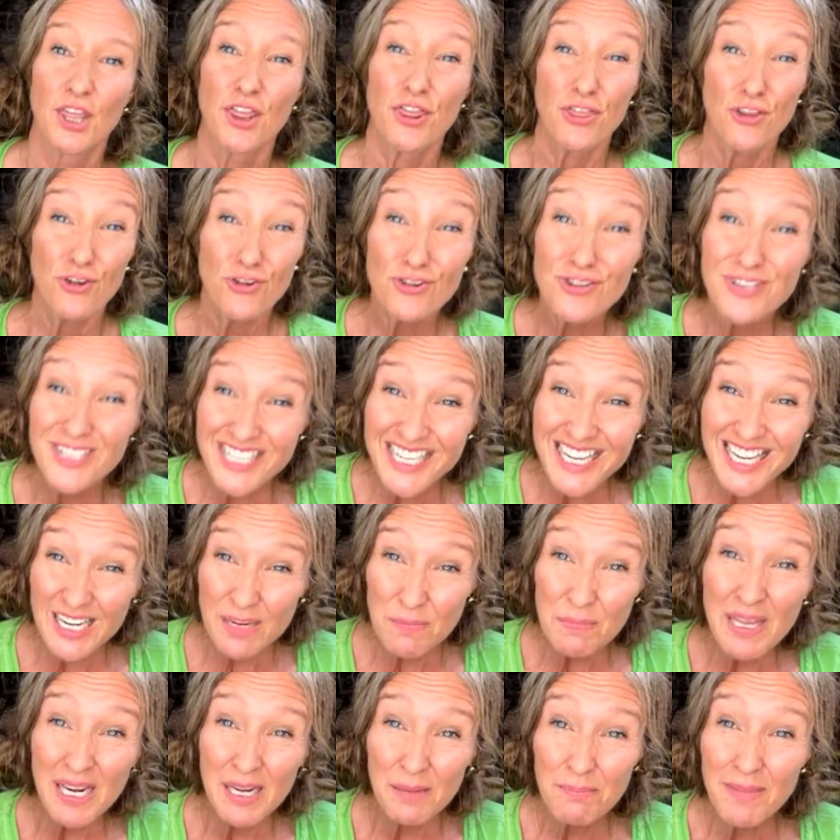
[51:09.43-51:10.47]

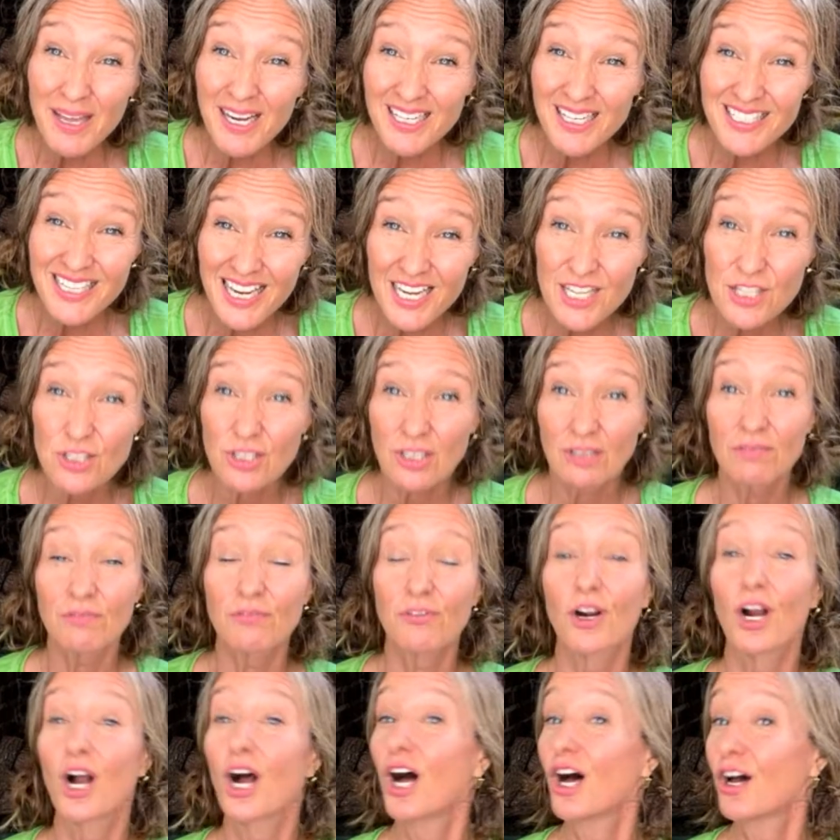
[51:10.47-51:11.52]
13-minute meditation
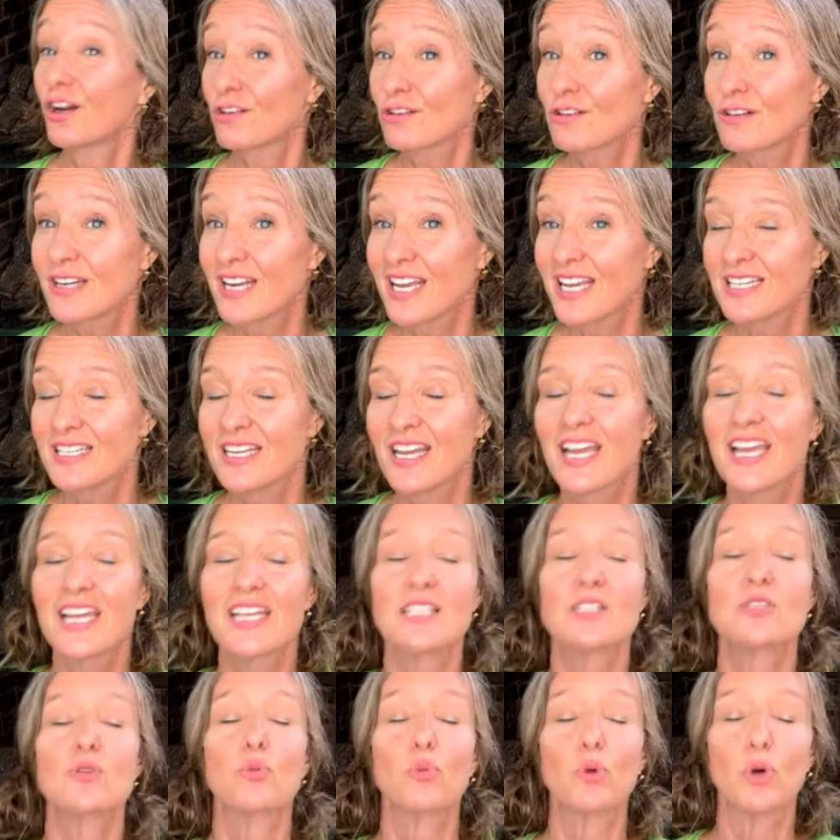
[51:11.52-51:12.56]
for 108
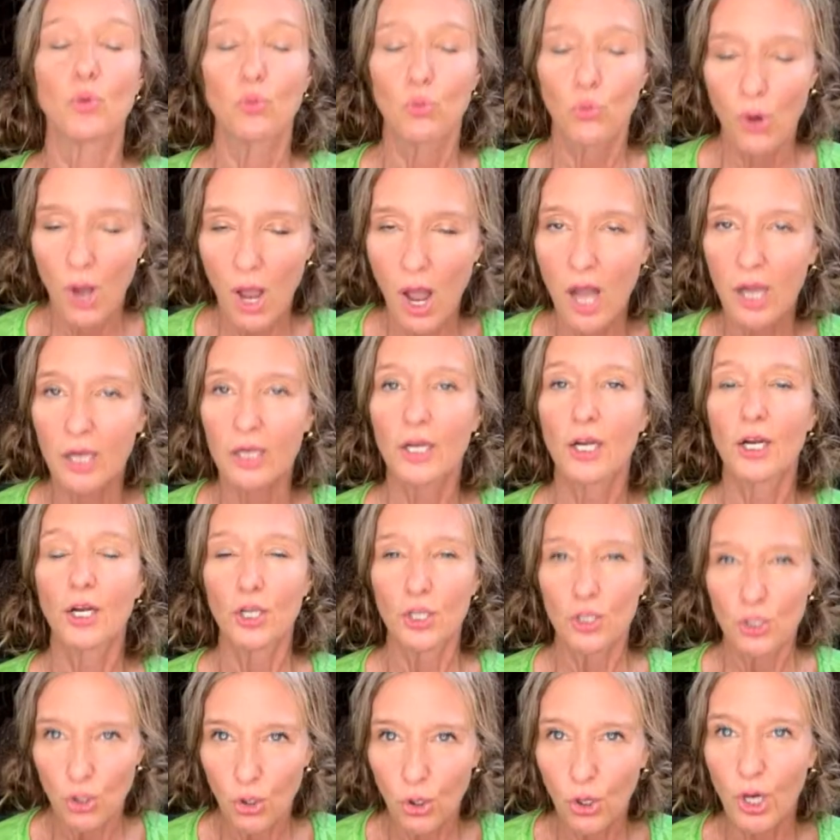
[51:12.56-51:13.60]
days will rock
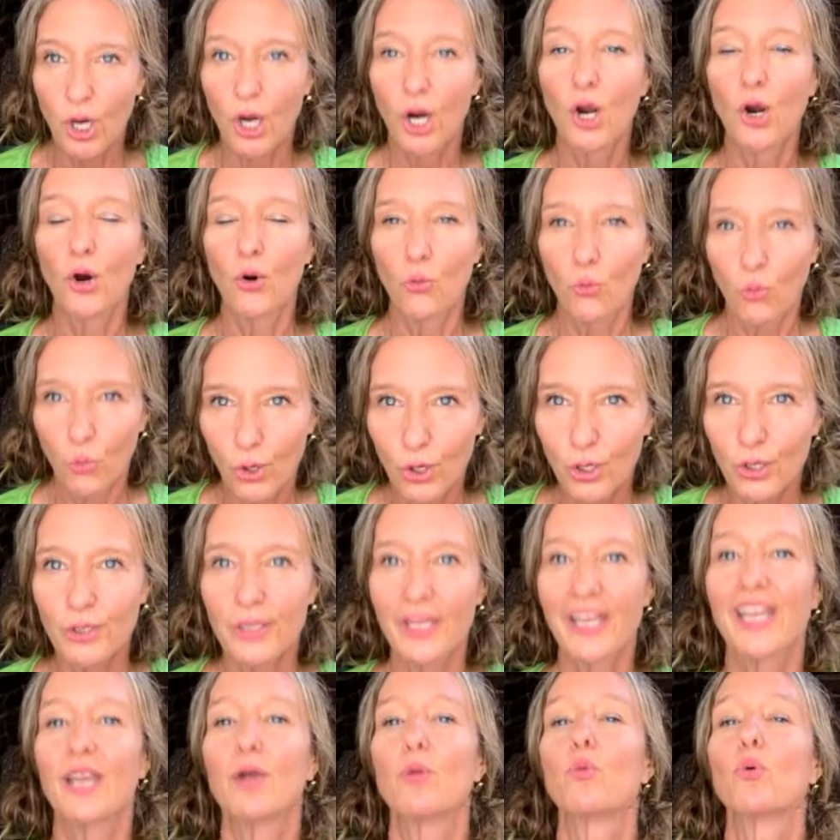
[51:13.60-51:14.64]
your world.
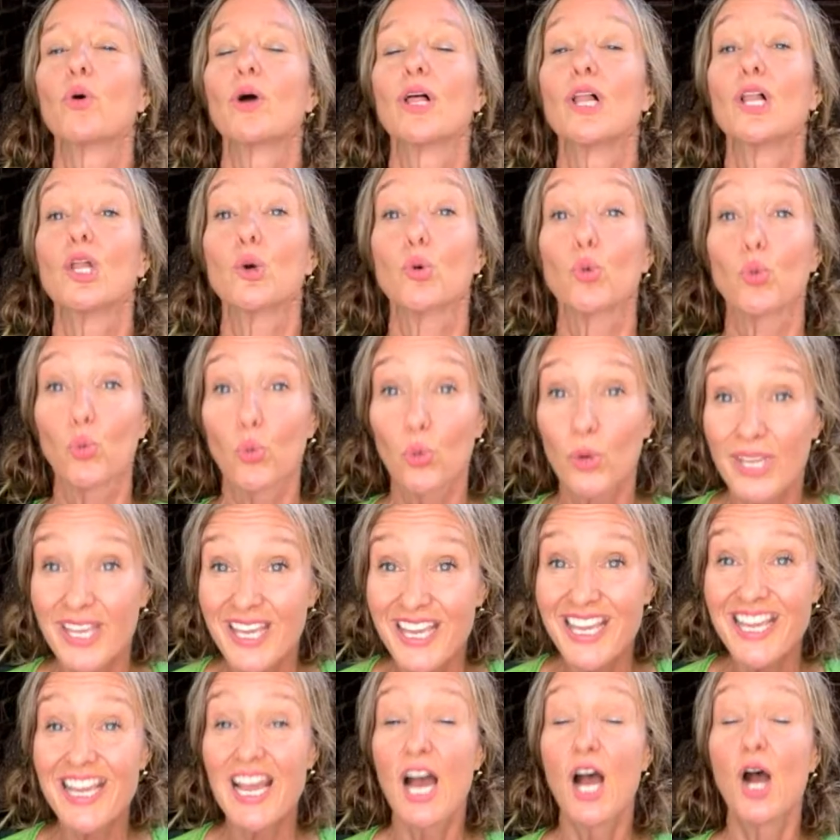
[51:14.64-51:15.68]
It will
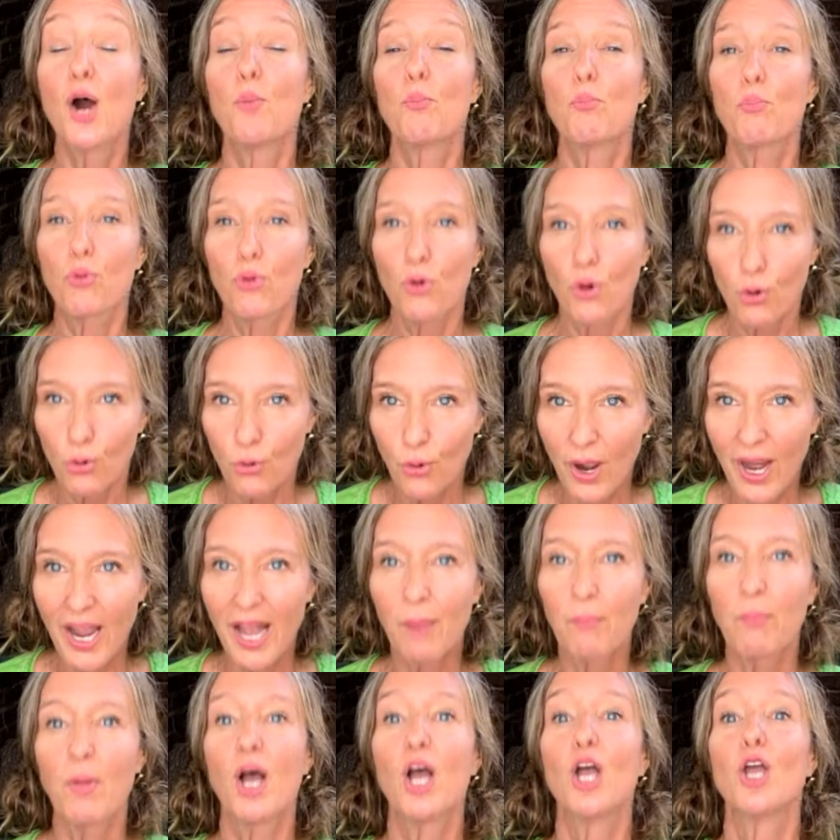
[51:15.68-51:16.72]

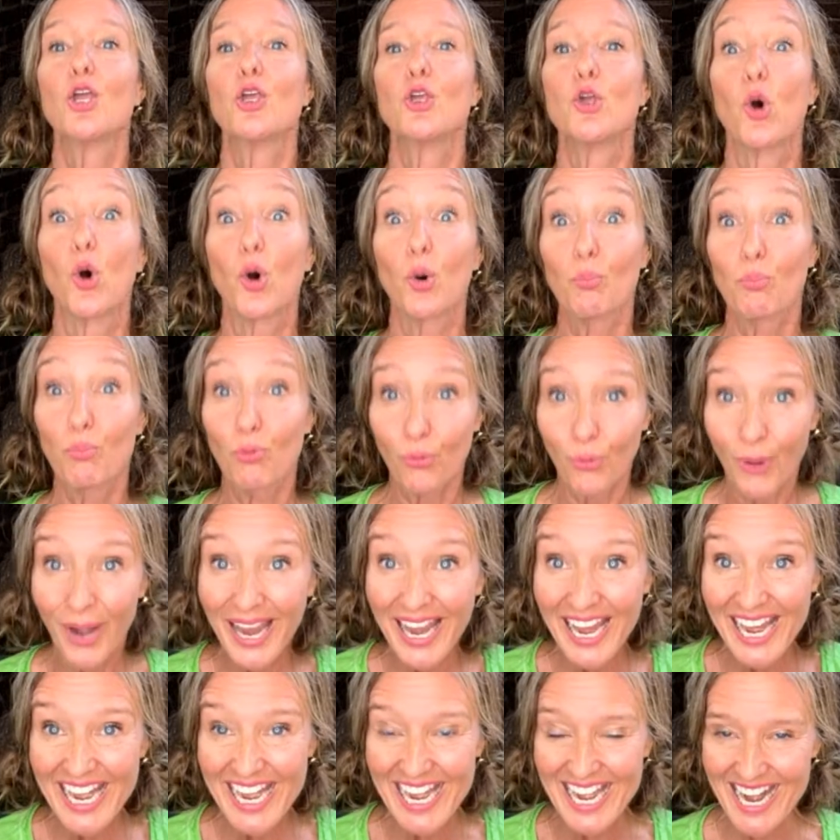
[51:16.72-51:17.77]
reprogram your
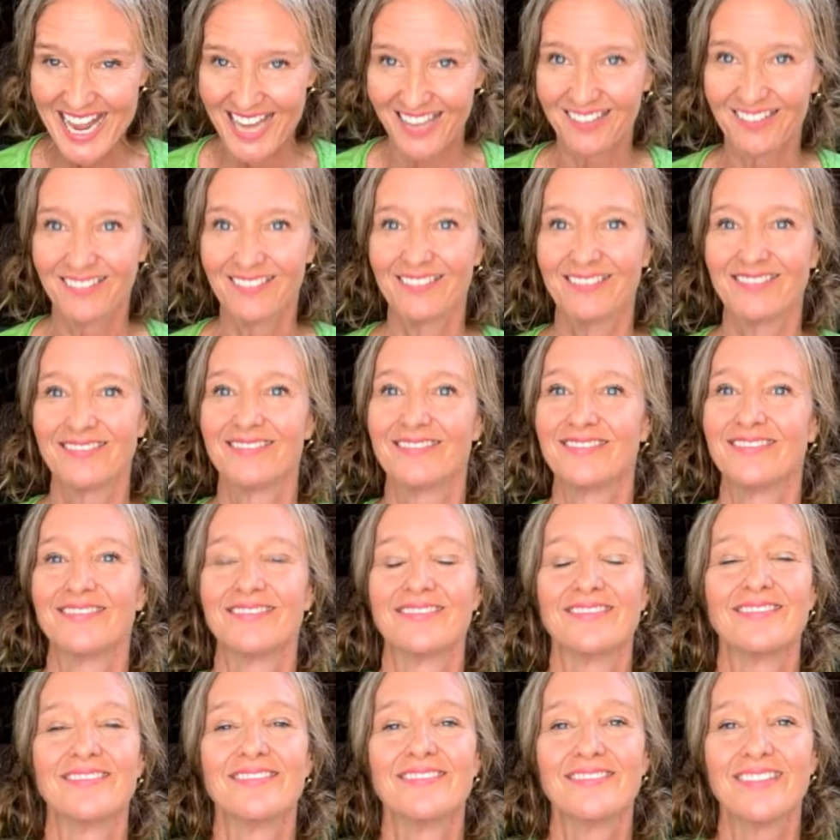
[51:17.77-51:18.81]
brain.
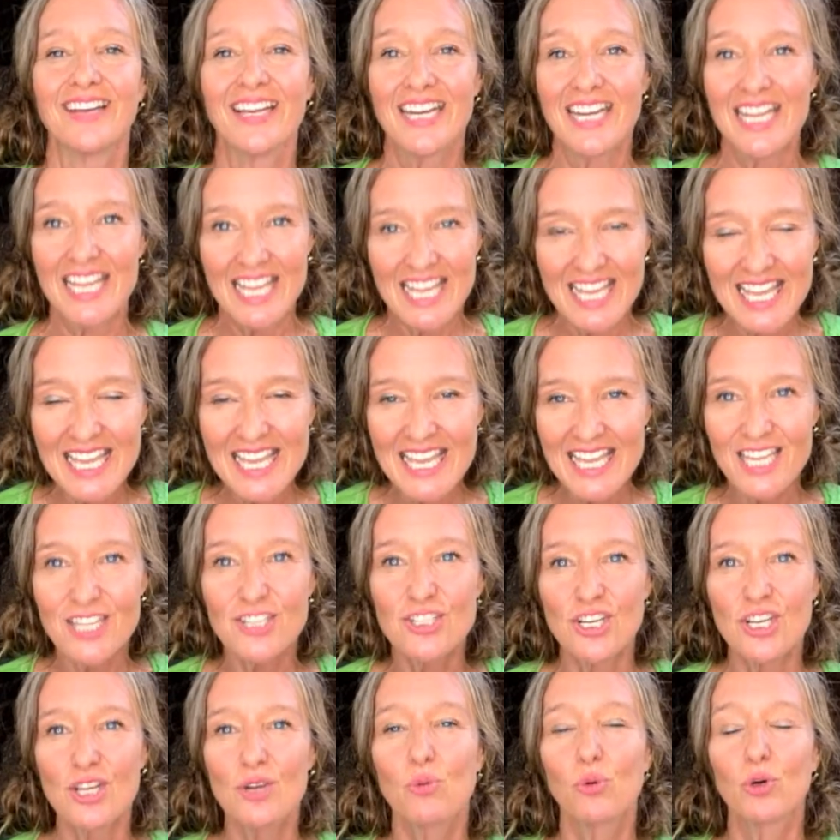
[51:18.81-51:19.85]
An
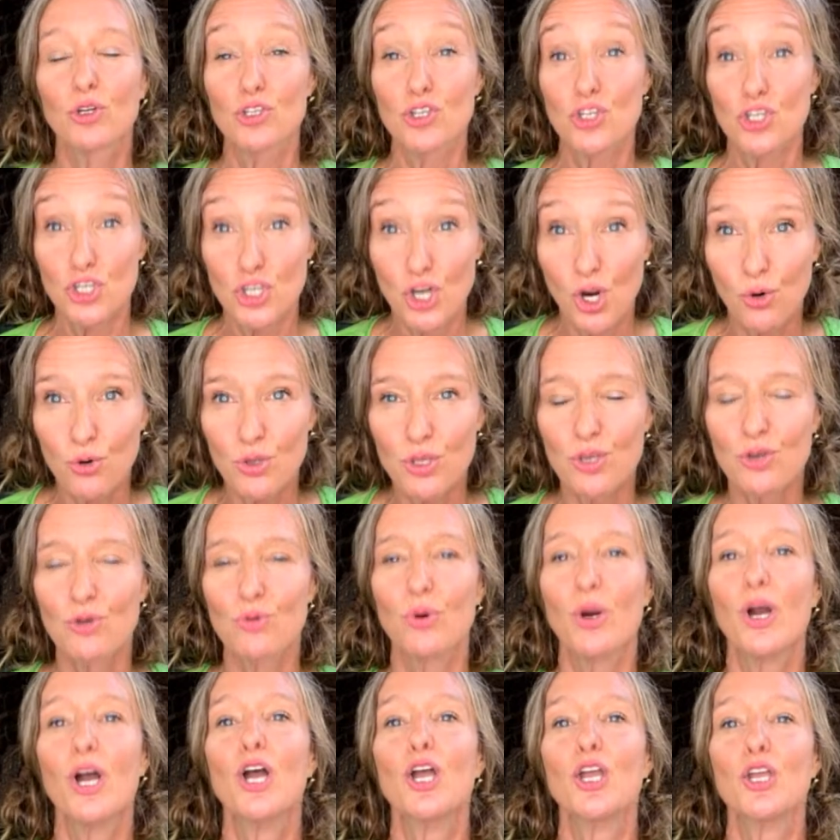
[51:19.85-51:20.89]
EEG will show
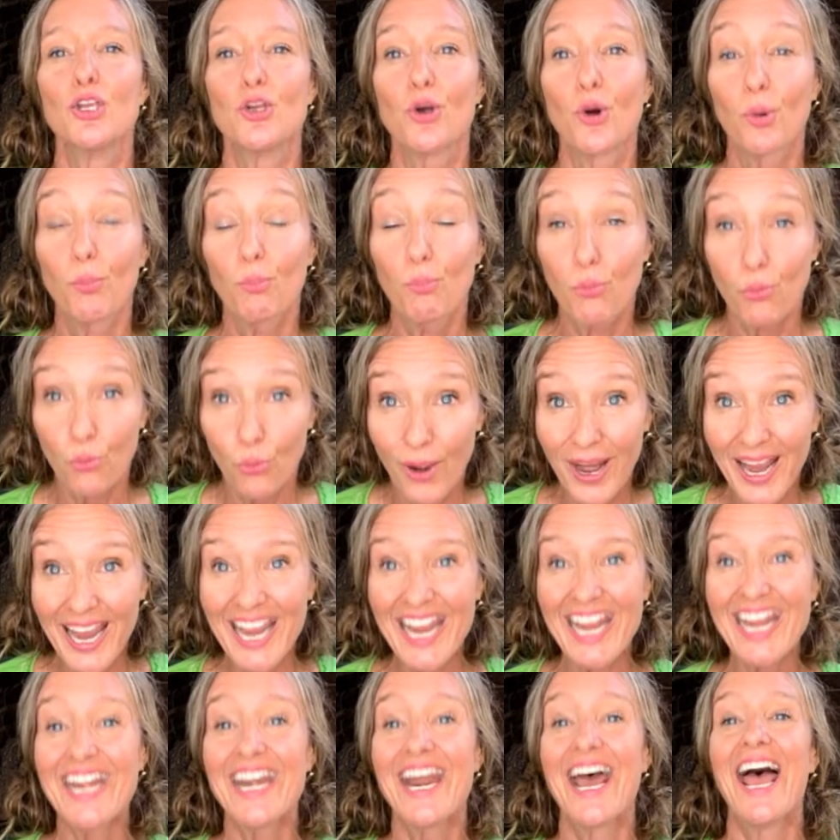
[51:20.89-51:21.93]
you your
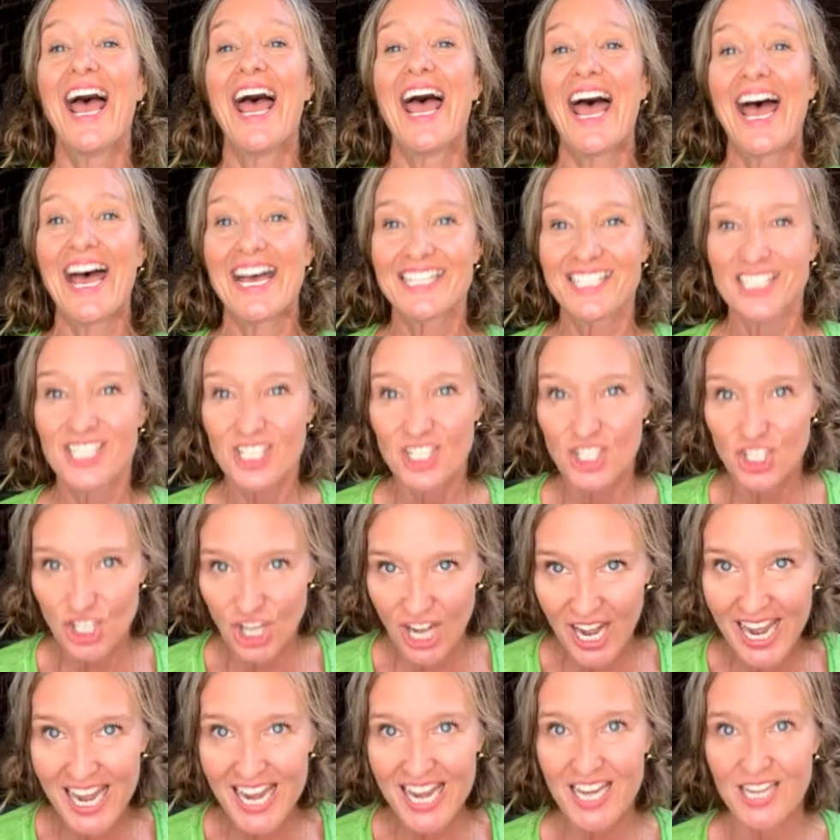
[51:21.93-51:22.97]
brain has
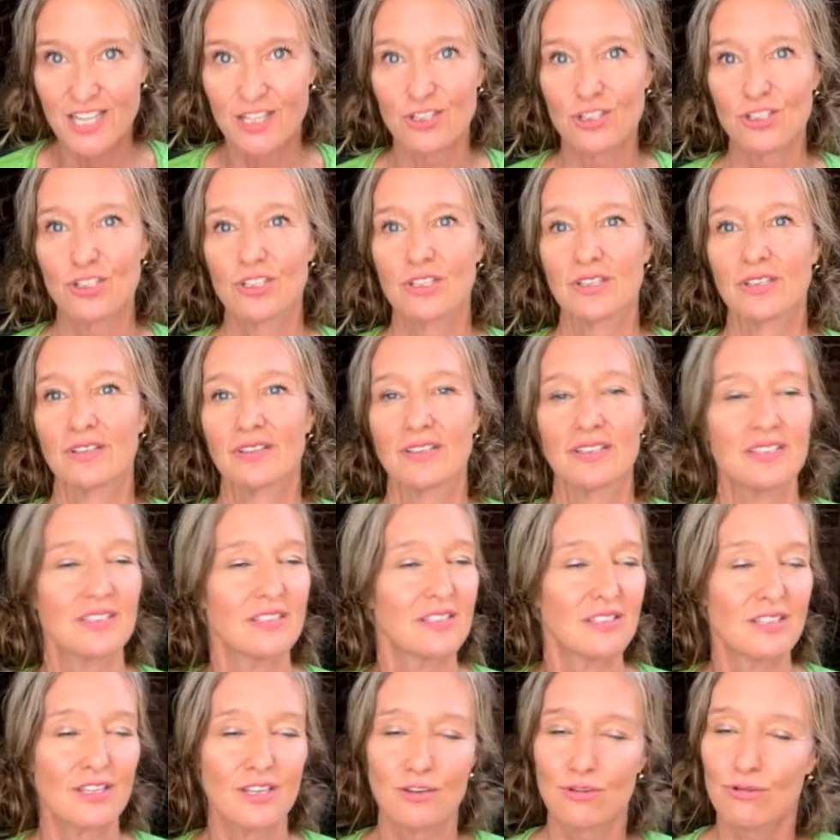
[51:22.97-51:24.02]
changed. This
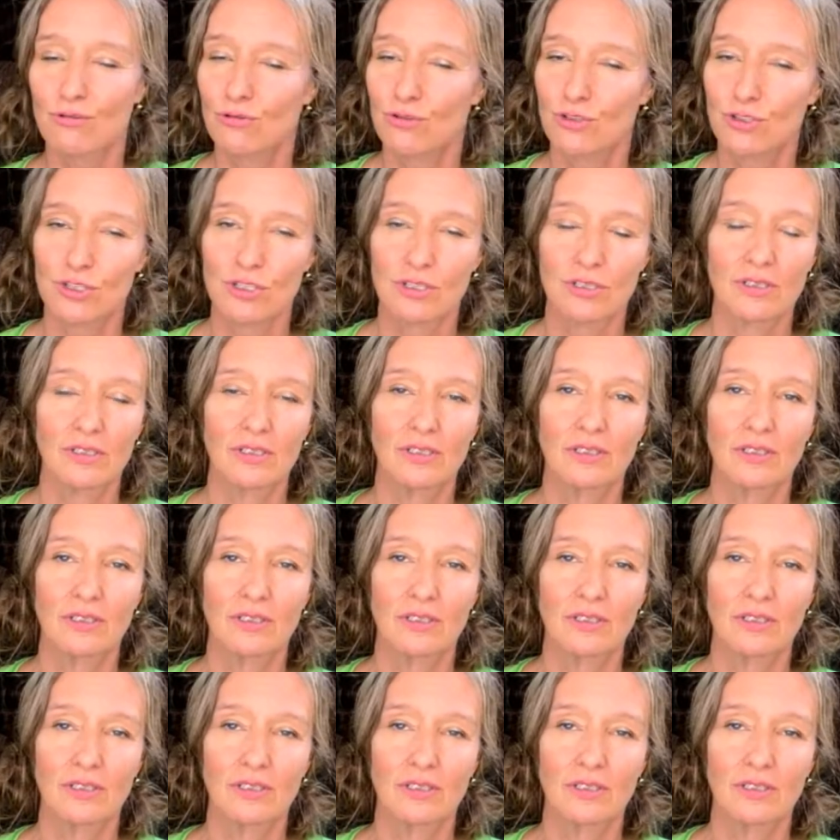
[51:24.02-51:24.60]
is huge.